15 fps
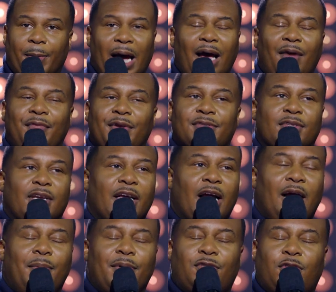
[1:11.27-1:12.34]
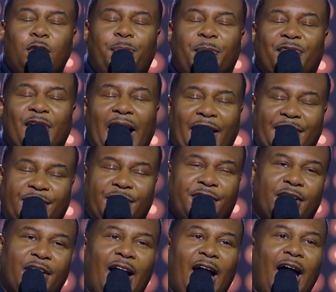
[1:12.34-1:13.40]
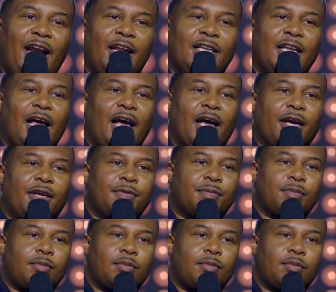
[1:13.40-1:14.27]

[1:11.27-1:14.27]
obviously I'm a supervisor. You're out of line.